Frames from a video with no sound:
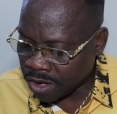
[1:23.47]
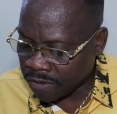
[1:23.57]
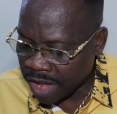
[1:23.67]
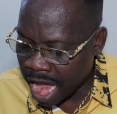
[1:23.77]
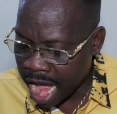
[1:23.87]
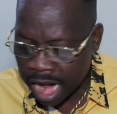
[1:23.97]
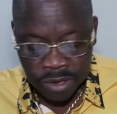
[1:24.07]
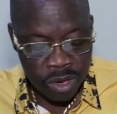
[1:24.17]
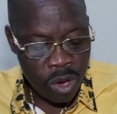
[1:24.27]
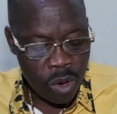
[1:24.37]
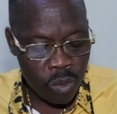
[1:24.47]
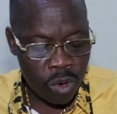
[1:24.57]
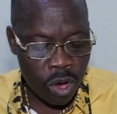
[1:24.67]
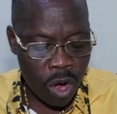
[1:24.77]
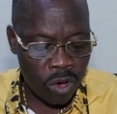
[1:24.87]
of your heart
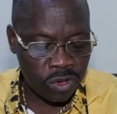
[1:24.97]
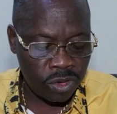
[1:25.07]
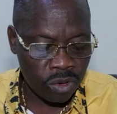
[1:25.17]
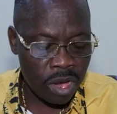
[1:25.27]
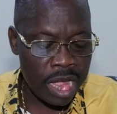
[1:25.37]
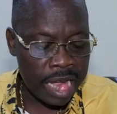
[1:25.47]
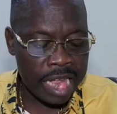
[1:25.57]
will also.